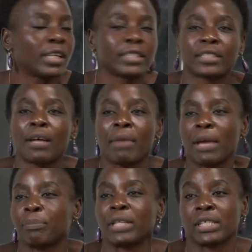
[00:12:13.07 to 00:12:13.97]
It's not
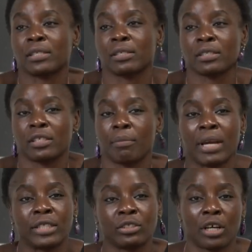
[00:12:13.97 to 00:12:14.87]
my place. It's not
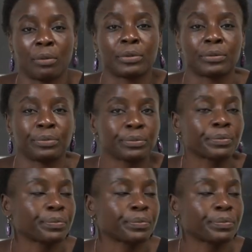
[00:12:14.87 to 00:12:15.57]
my job.